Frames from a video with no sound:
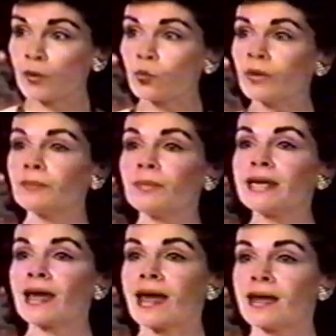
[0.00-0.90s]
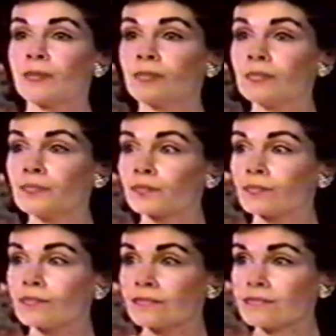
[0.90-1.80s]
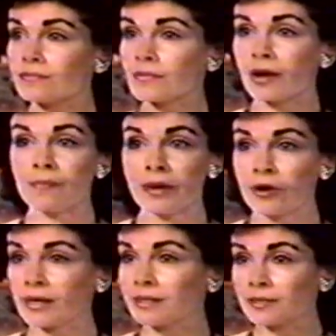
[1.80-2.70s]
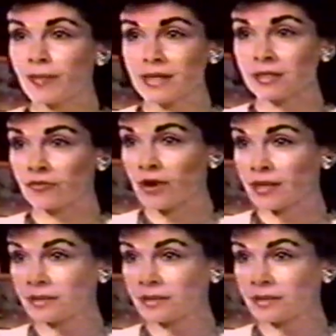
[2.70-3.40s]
but we became America's best